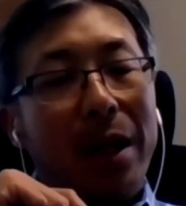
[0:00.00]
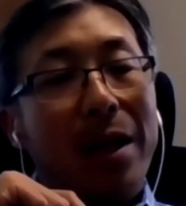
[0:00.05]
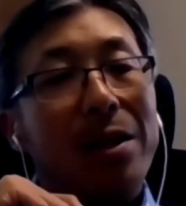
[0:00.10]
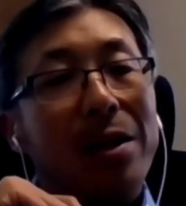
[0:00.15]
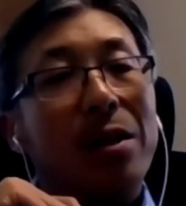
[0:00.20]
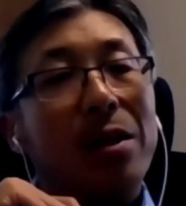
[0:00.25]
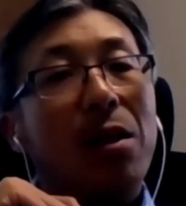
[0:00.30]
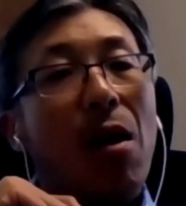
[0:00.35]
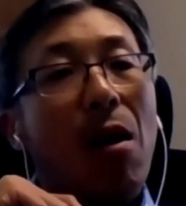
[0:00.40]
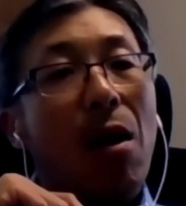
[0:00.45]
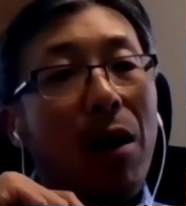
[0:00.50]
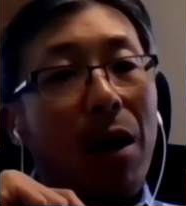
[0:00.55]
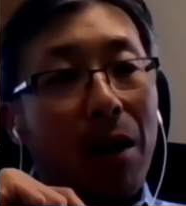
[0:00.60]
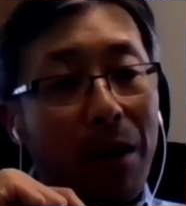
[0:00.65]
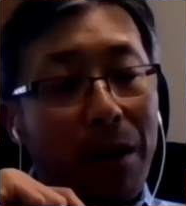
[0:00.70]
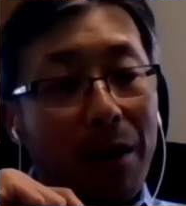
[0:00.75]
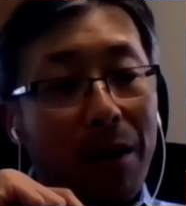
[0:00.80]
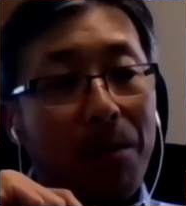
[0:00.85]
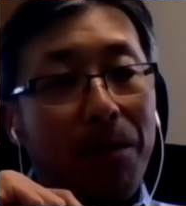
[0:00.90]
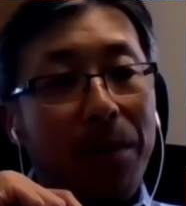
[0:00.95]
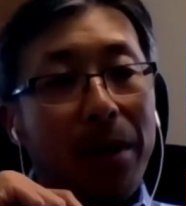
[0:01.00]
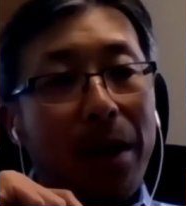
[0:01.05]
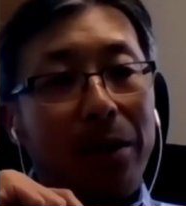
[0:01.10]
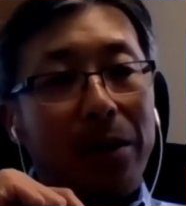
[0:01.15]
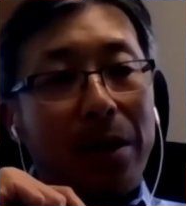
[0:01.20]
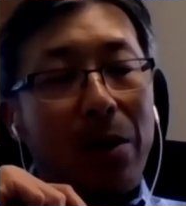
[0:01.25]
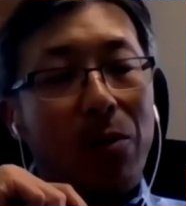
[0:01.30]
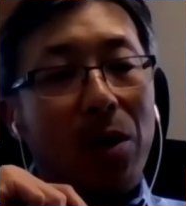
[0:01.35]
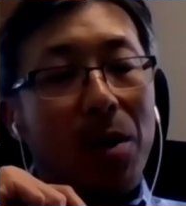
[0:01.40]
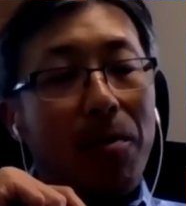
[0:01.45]
It is a targeted therapy.
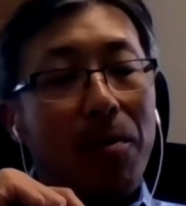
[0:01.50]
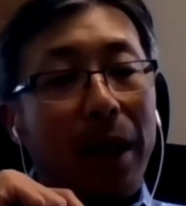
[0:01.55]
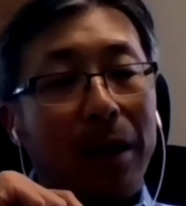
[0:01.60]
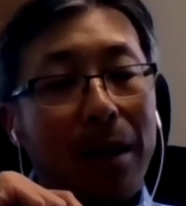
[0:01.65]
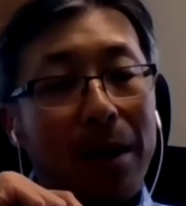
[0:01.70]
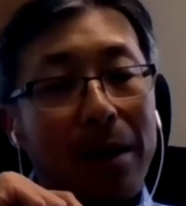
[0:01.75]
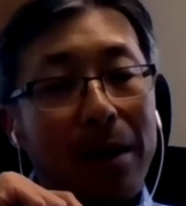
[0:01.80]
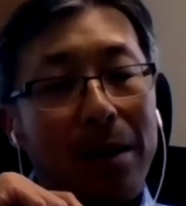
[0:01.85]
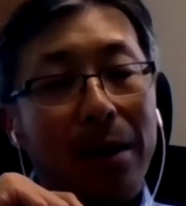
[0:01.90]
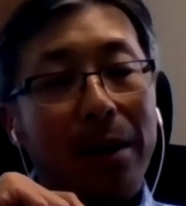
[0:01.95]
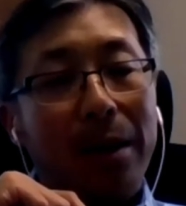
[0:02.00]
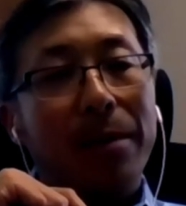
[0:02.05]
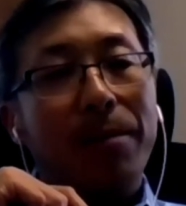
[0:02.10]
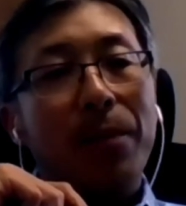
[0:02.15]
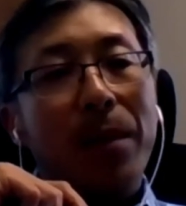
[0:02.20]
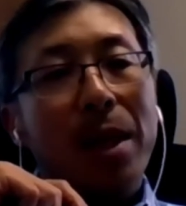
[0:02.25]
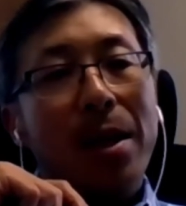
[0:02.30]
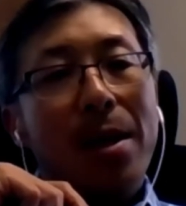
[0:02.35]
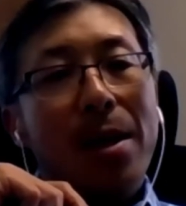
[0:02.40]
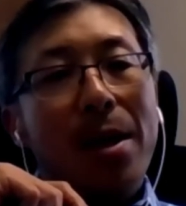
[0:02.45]
I want to make that clear.